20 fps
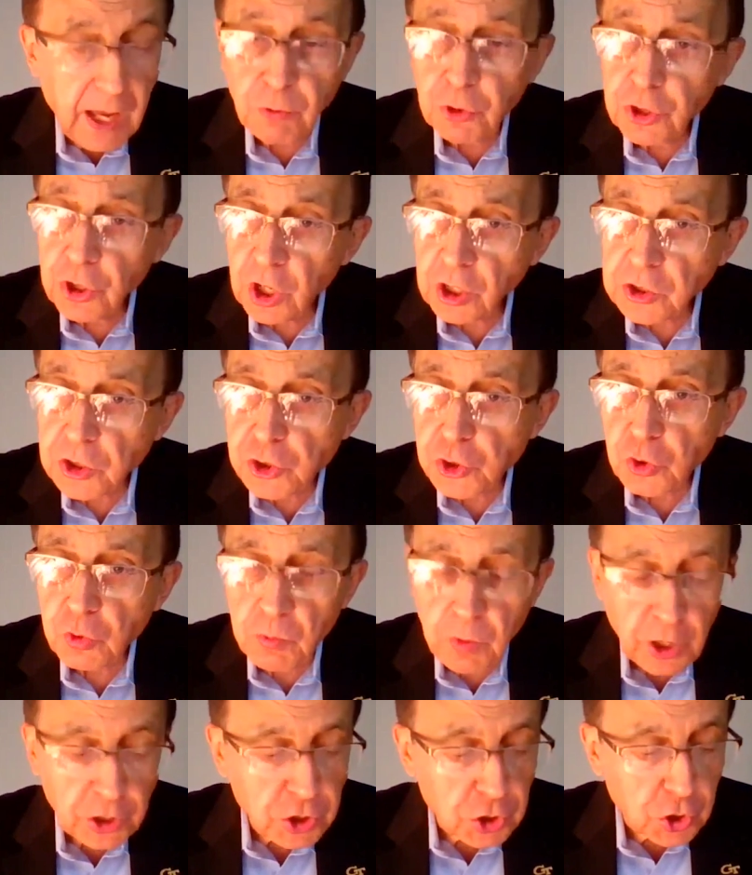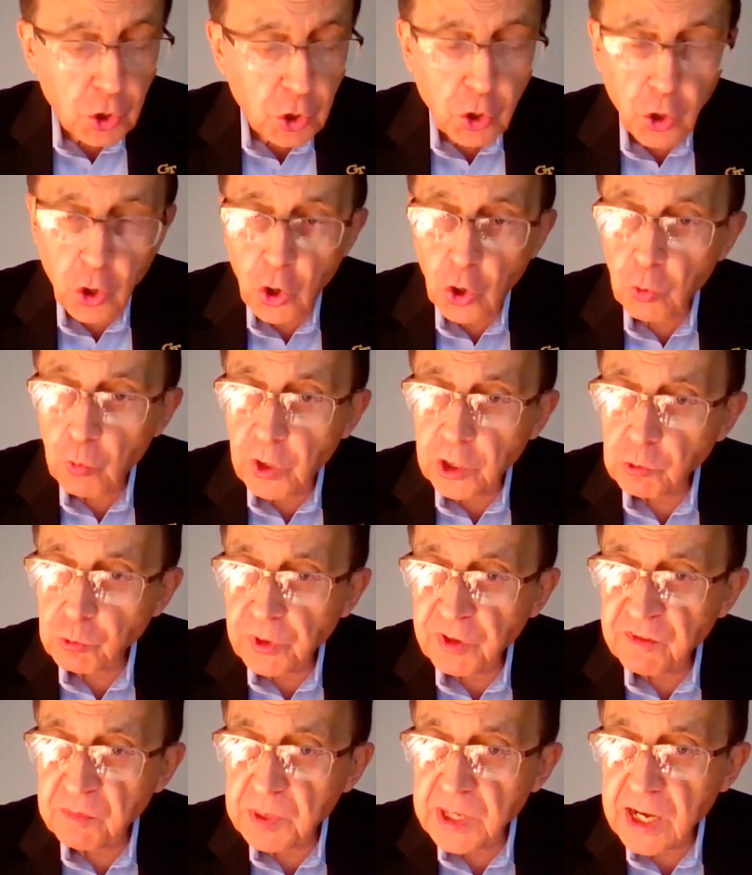I would not so much call
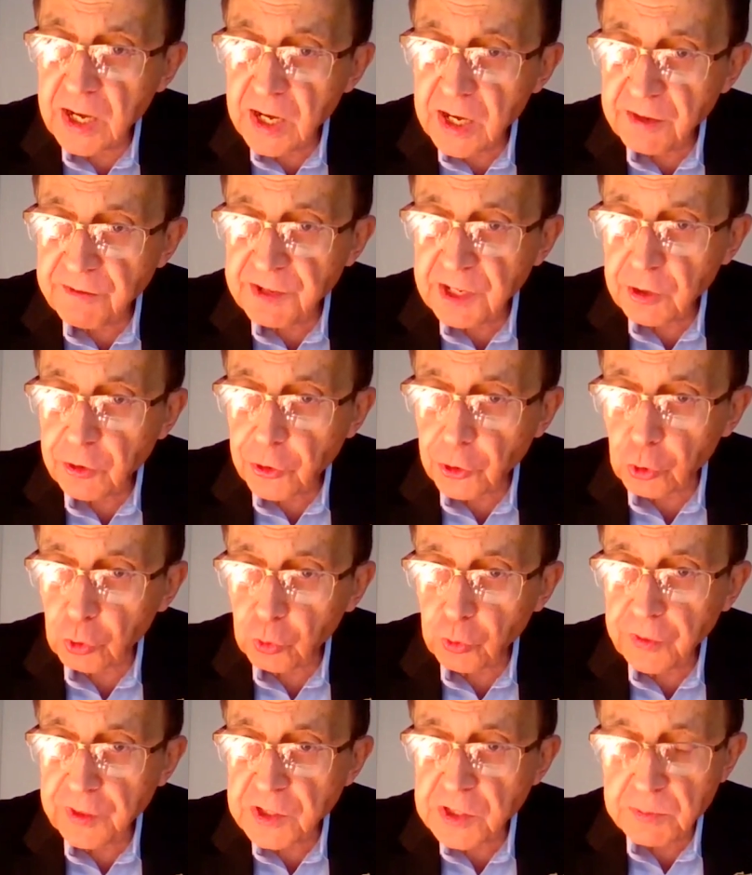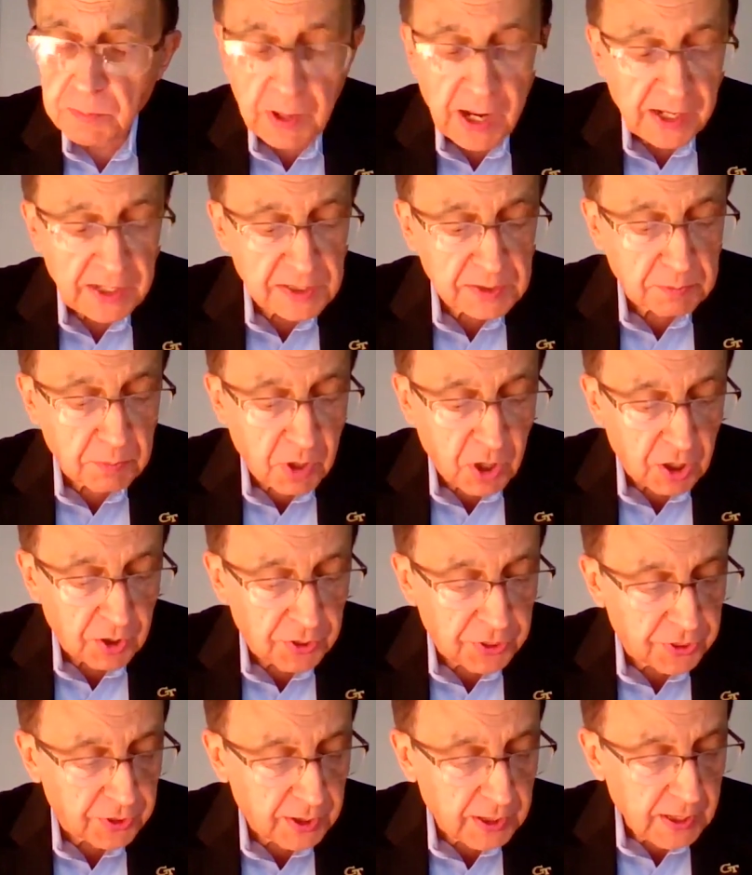what we have been living through this past
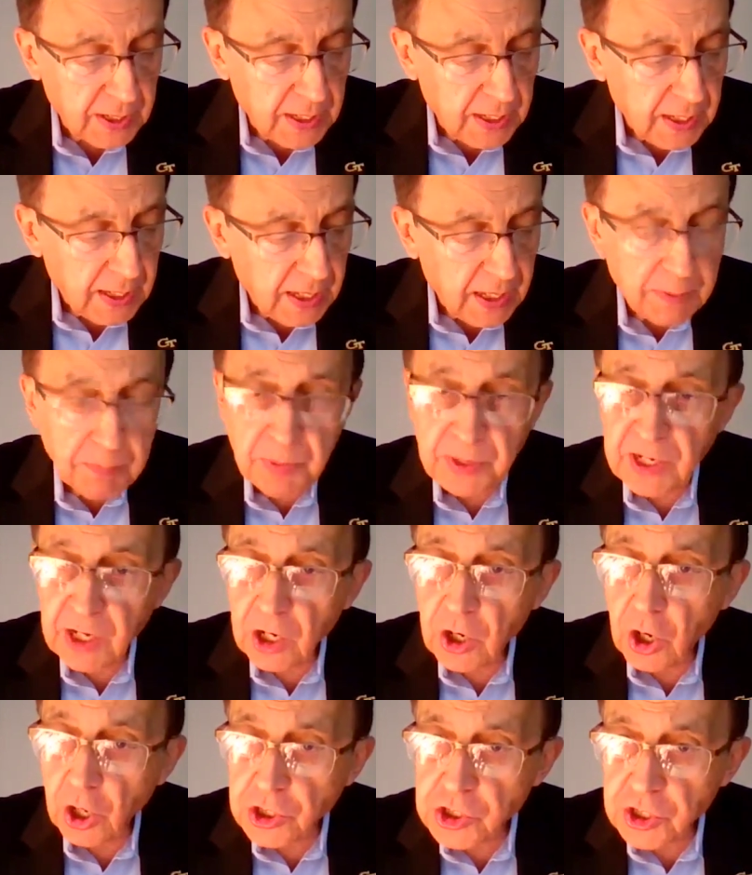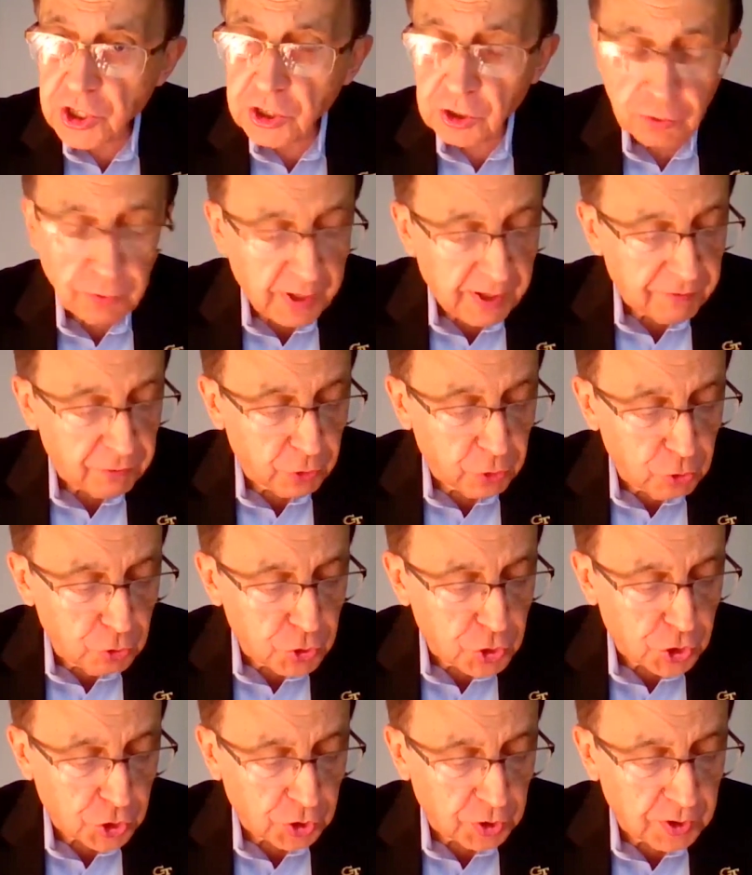month a pedagogical
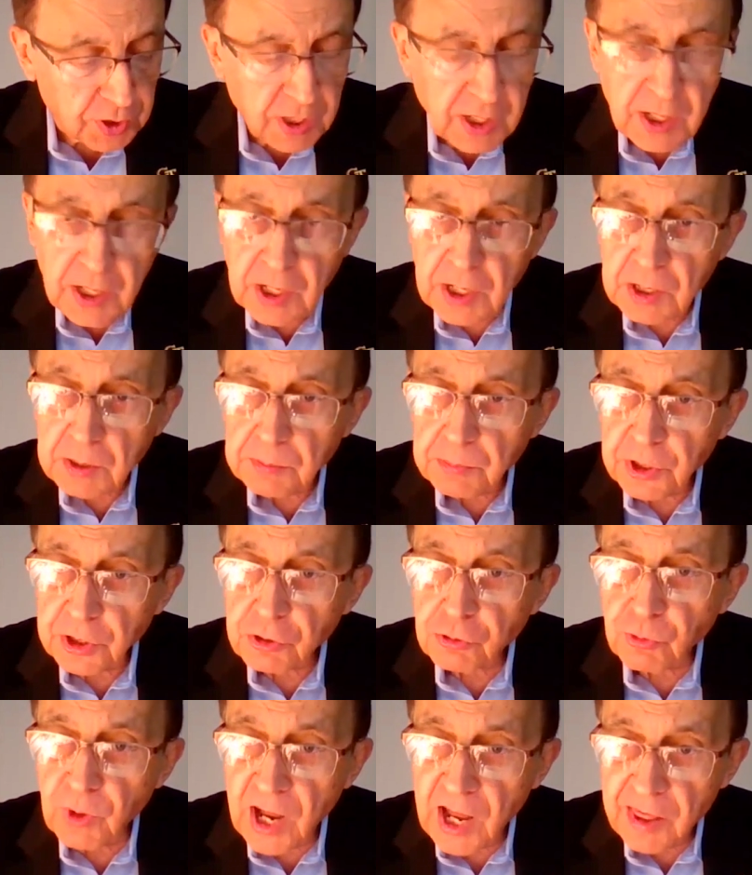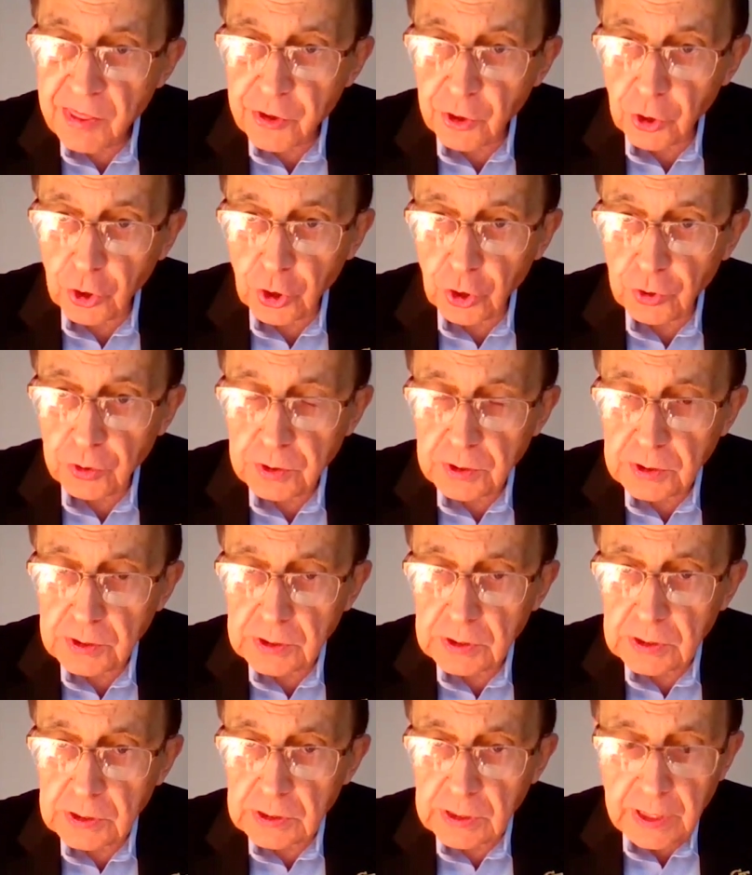revolution, but rather
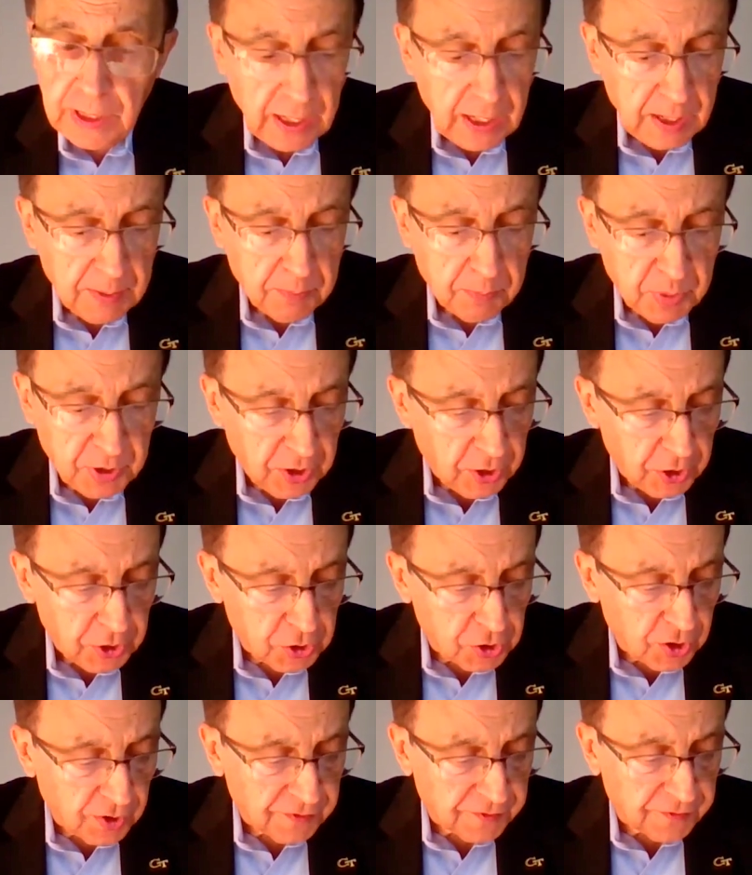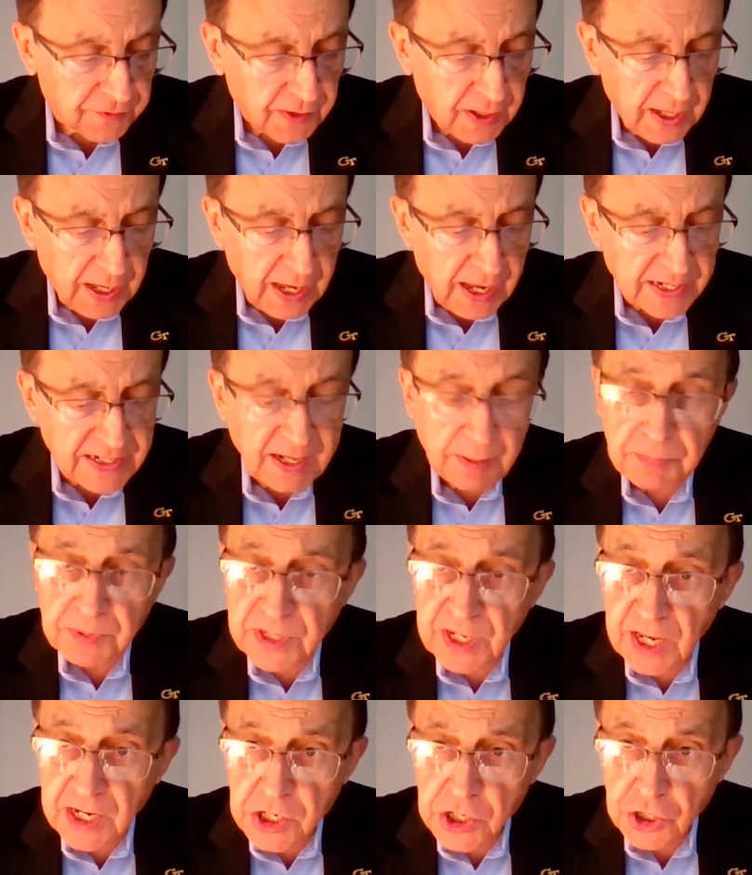a period of
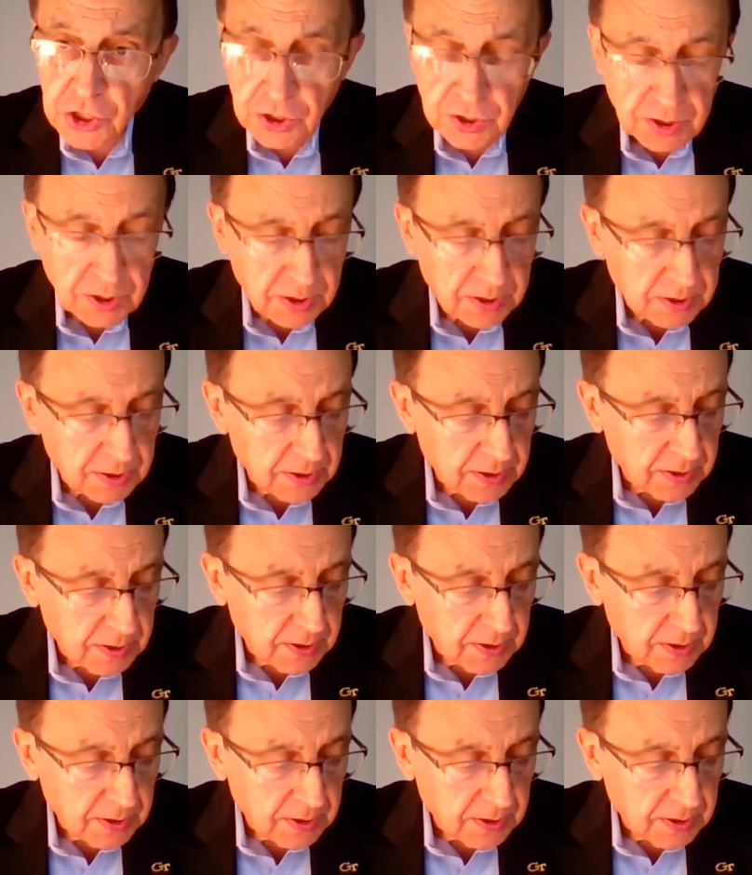adaptation,